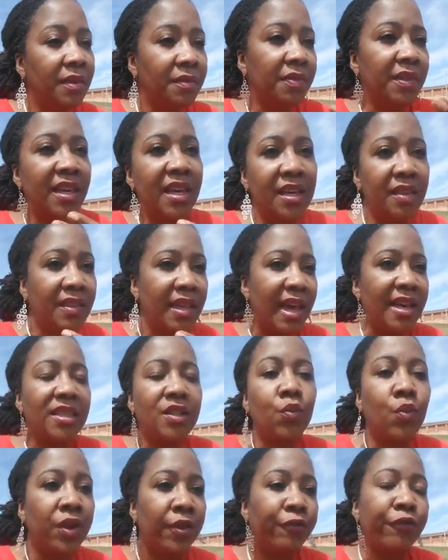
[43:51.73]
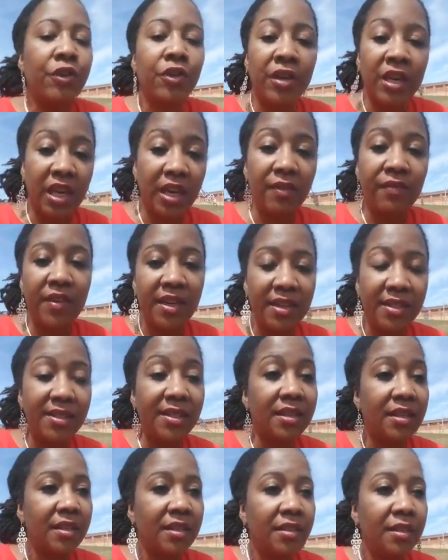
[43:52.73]
that's when
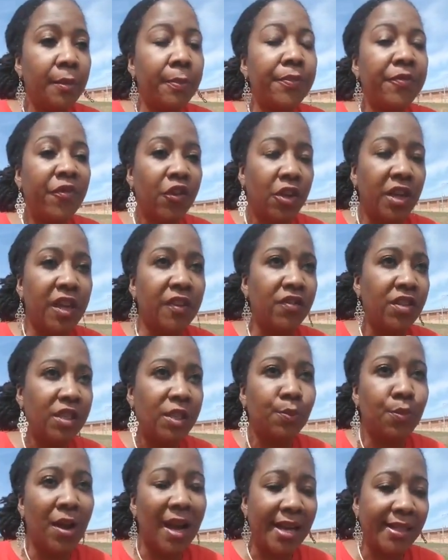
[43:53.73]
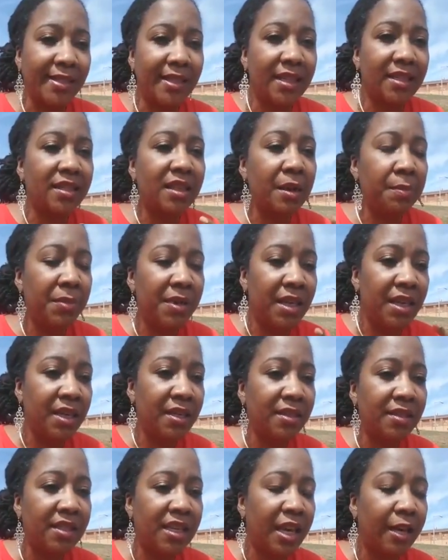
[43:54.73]
the forgiveness process can begin to
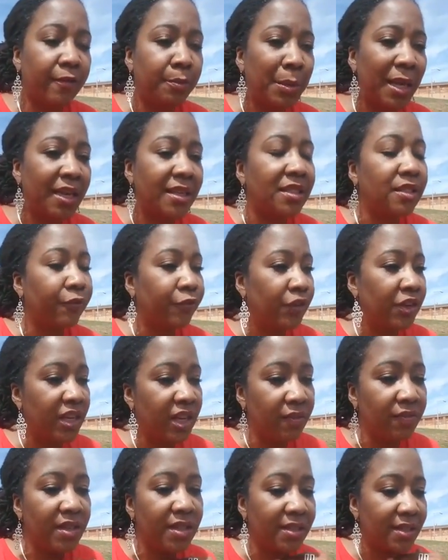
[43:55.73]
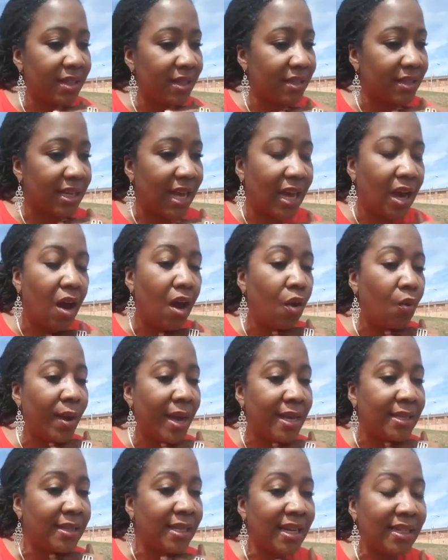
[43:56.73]
take place. The forgiveness does not
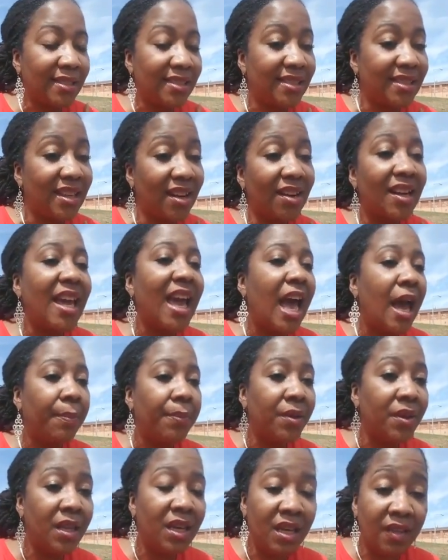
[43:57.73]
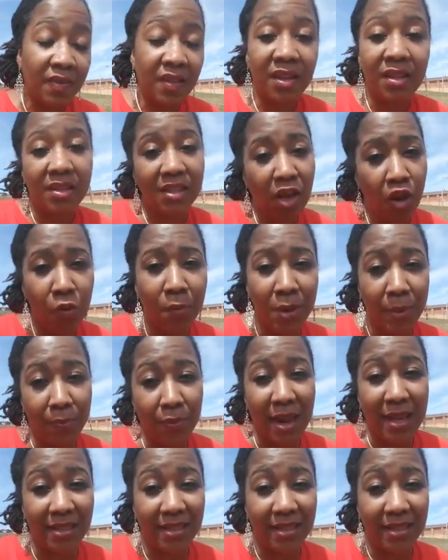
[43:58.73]
always necessarily happen in the atonement process.